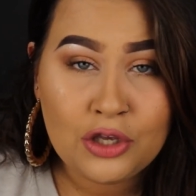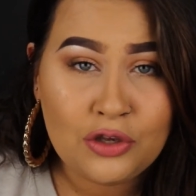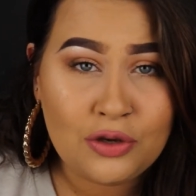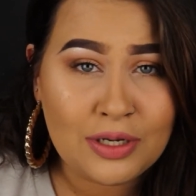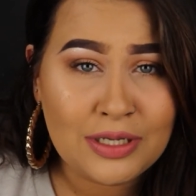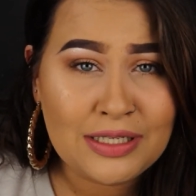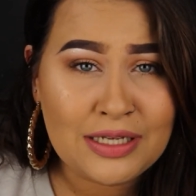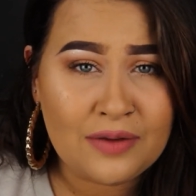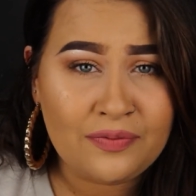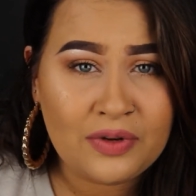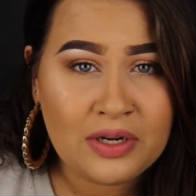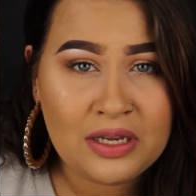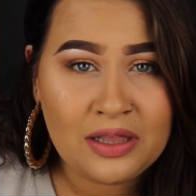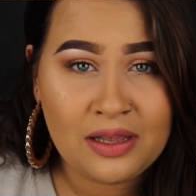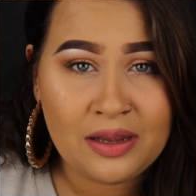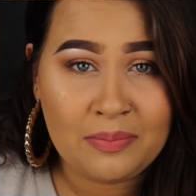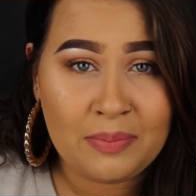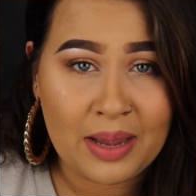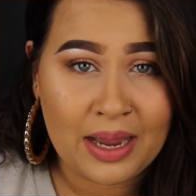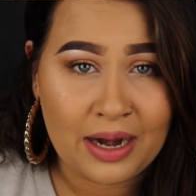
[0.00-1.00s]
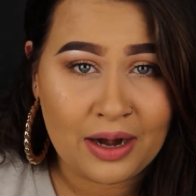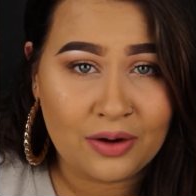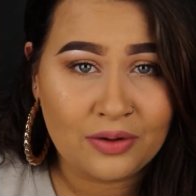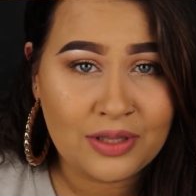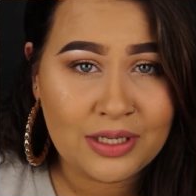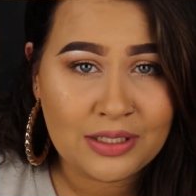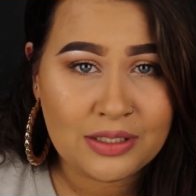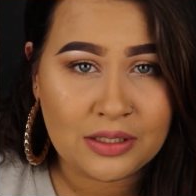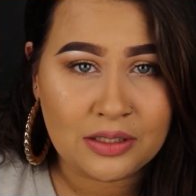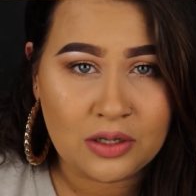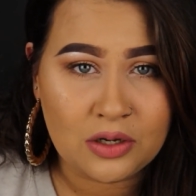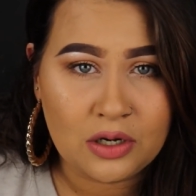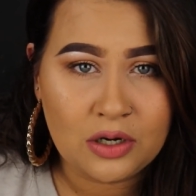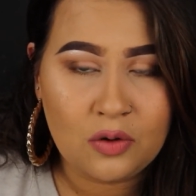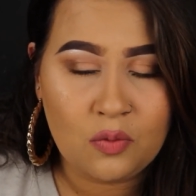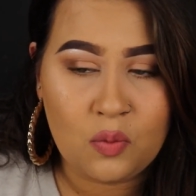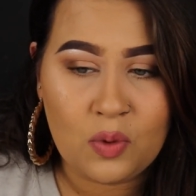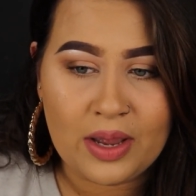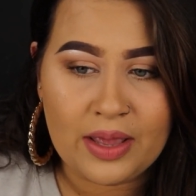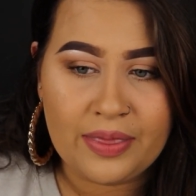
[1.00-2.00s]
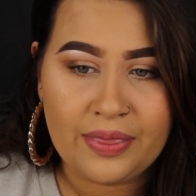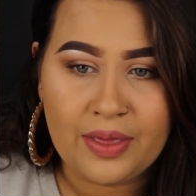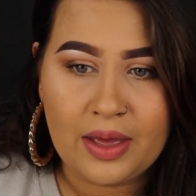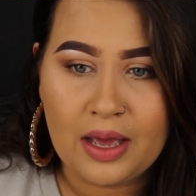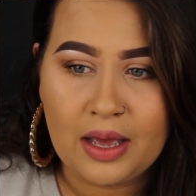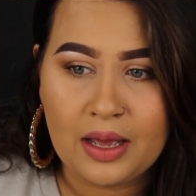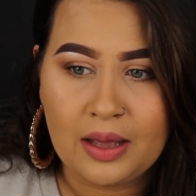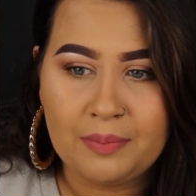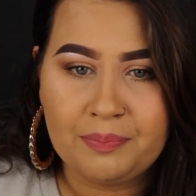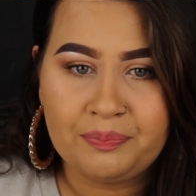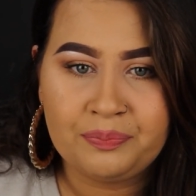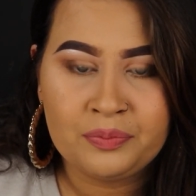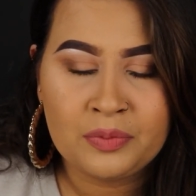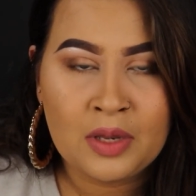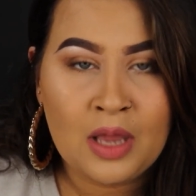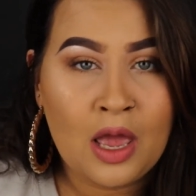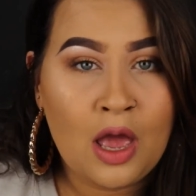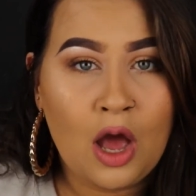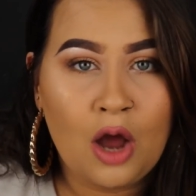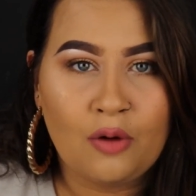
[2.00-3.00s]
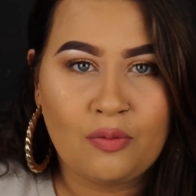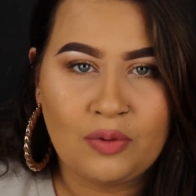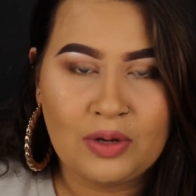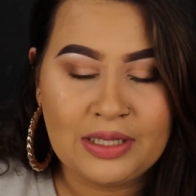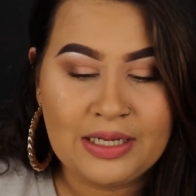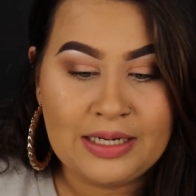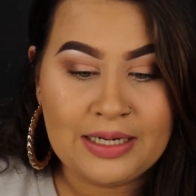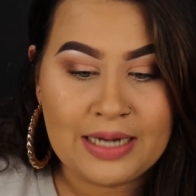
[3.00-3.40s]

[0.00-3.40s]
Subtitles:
You can definitely pair this look with a really